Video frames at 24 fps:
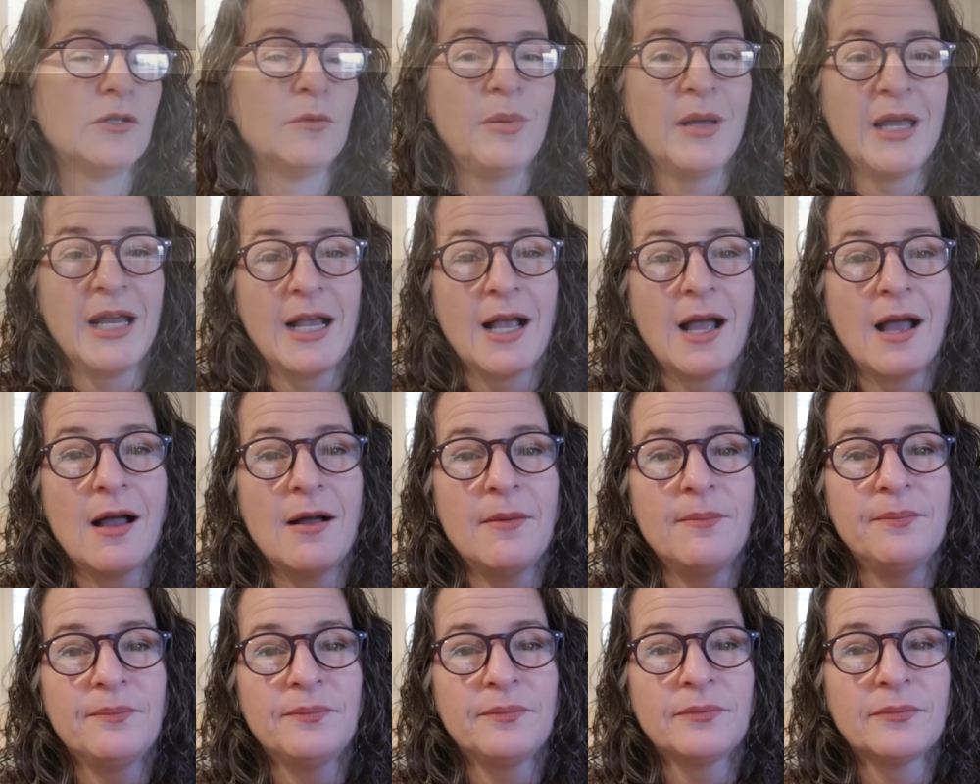to pick up
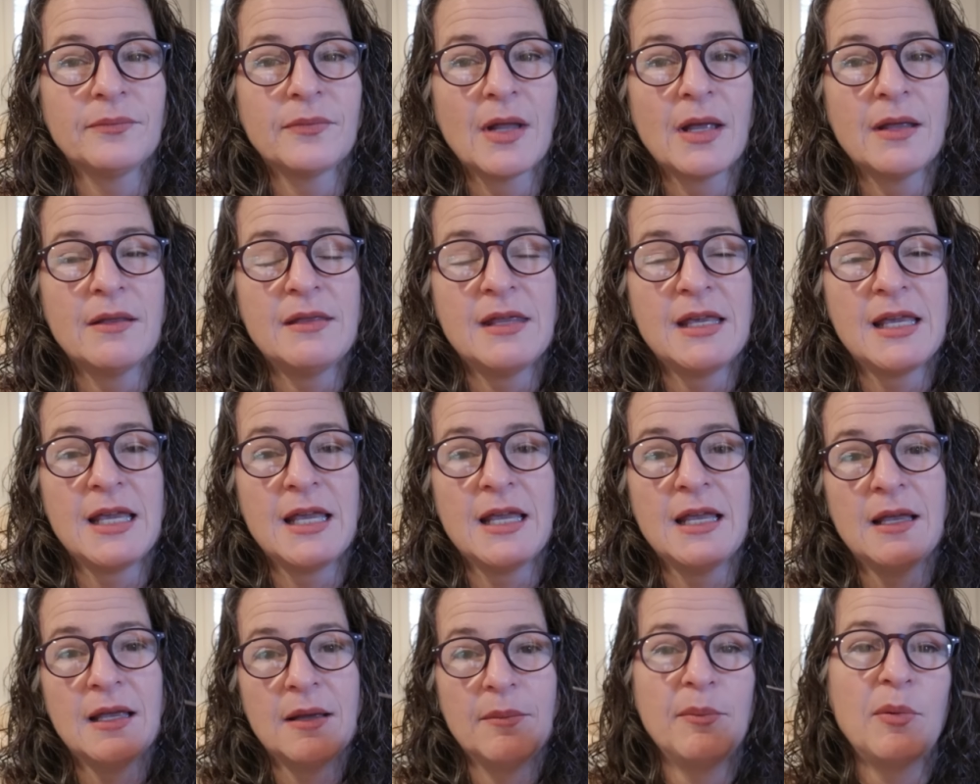
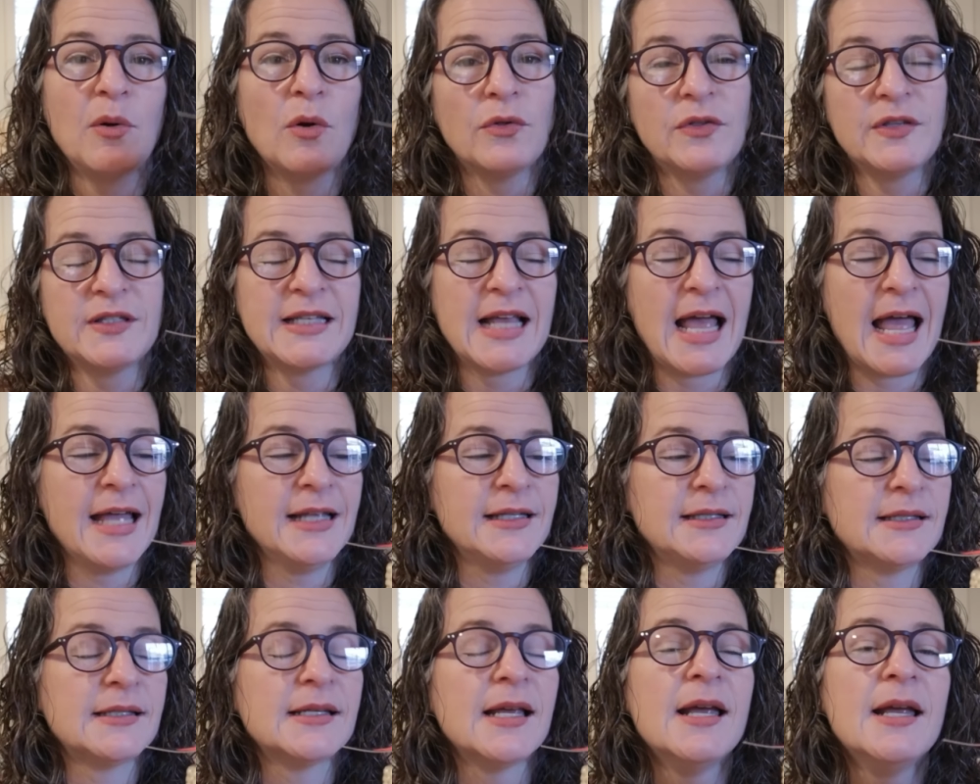the both
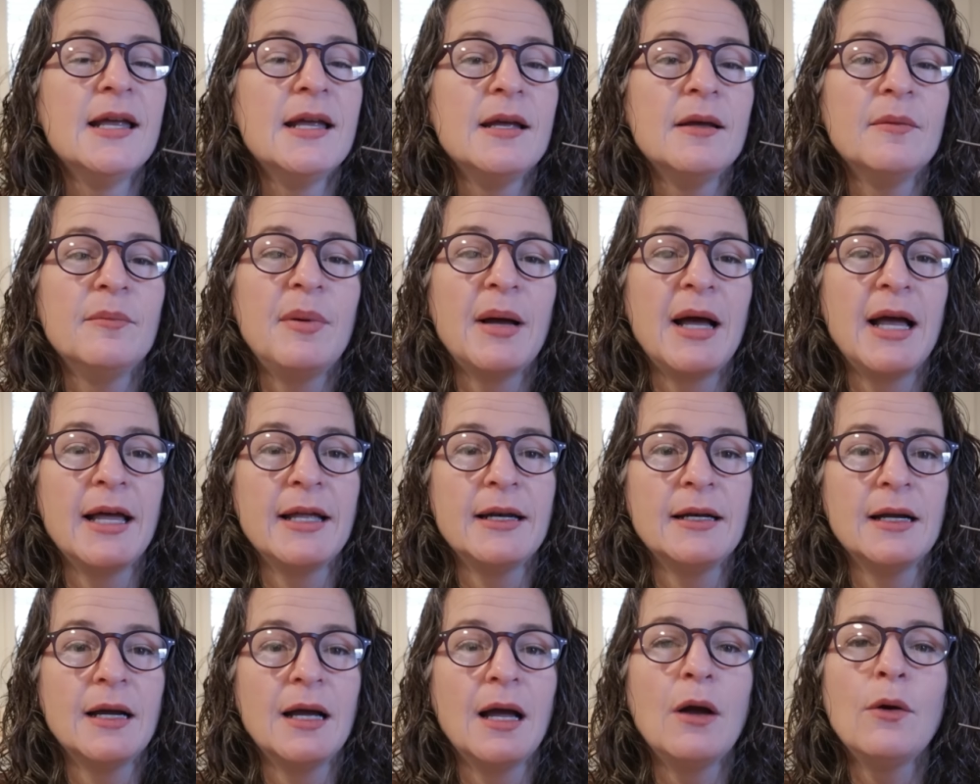sets, but
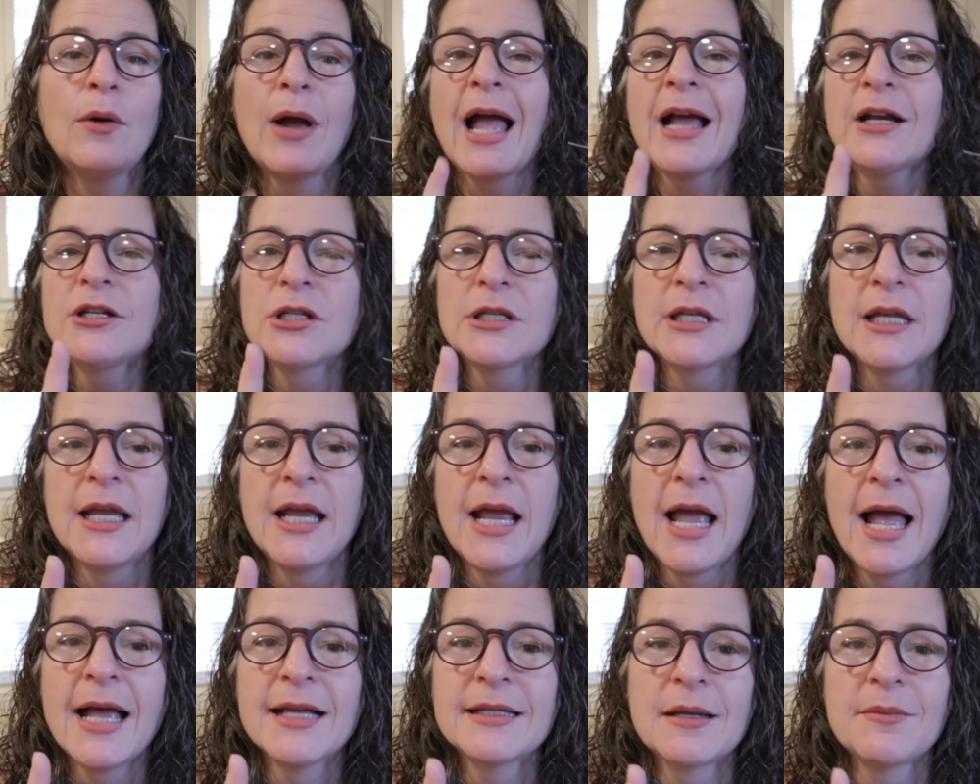oh,
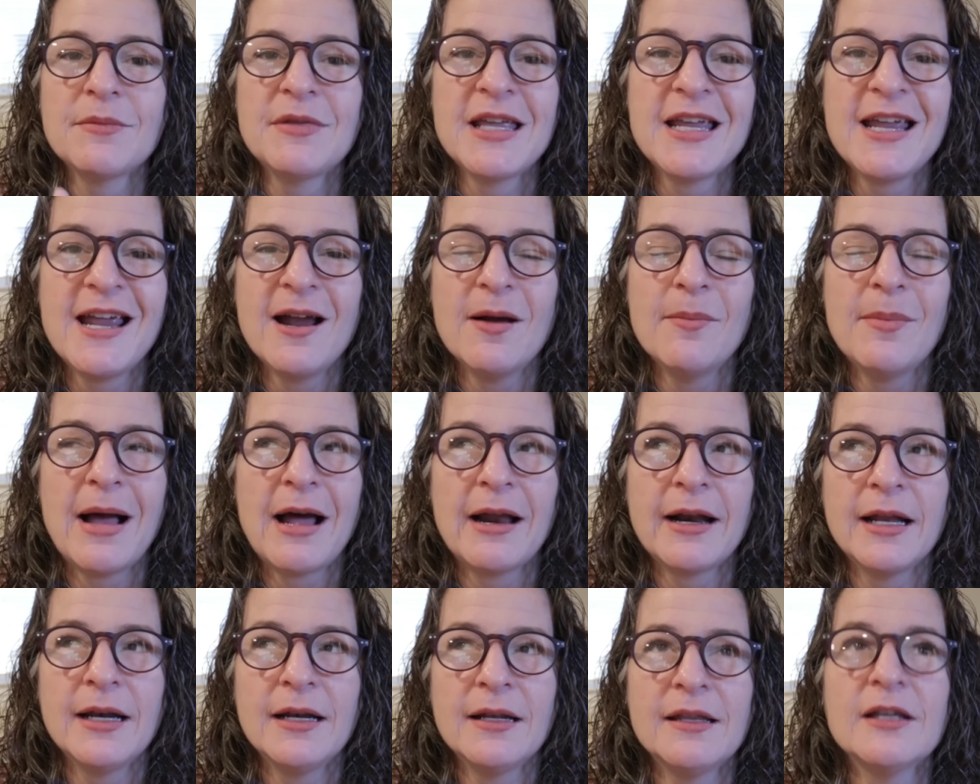actually, as I'm thinking about
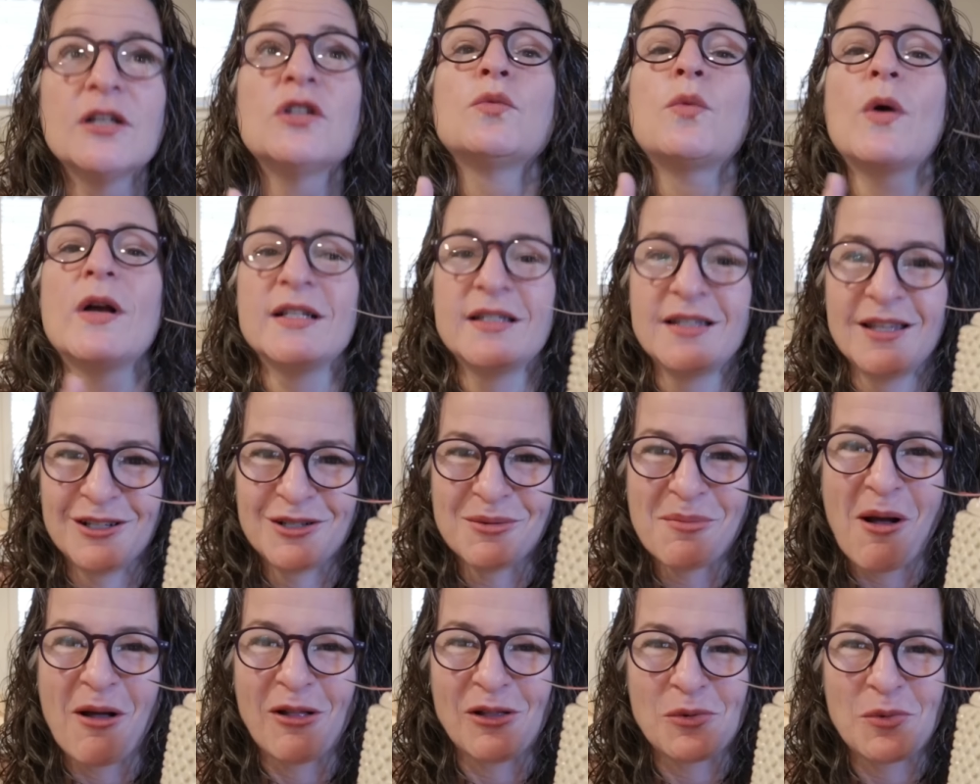it, this was the
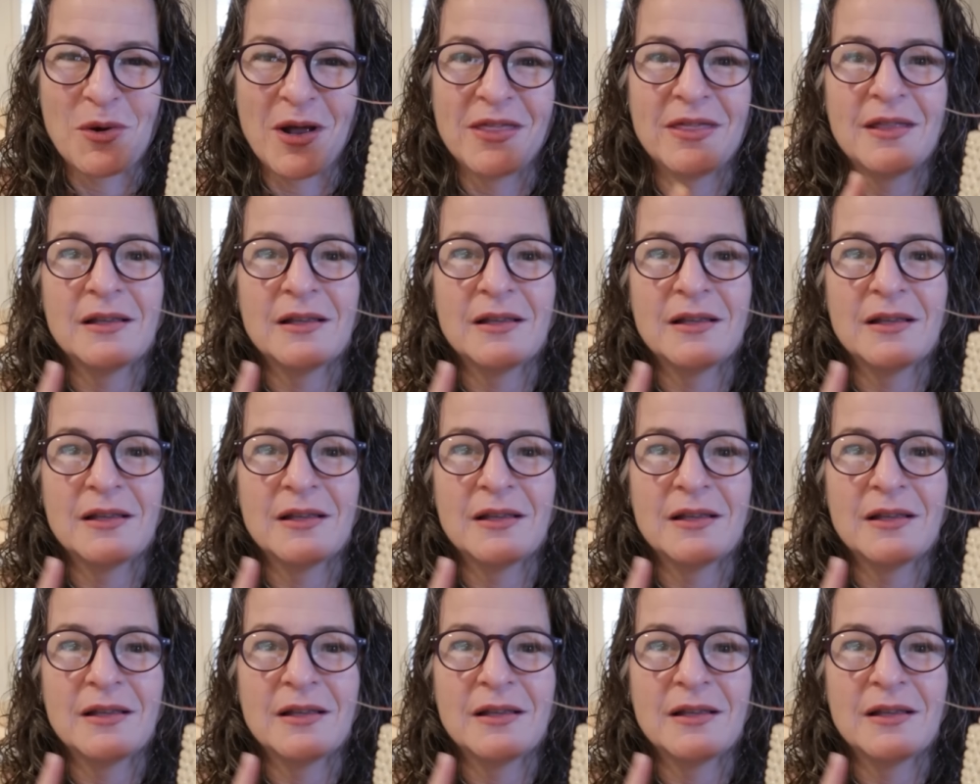smaller one.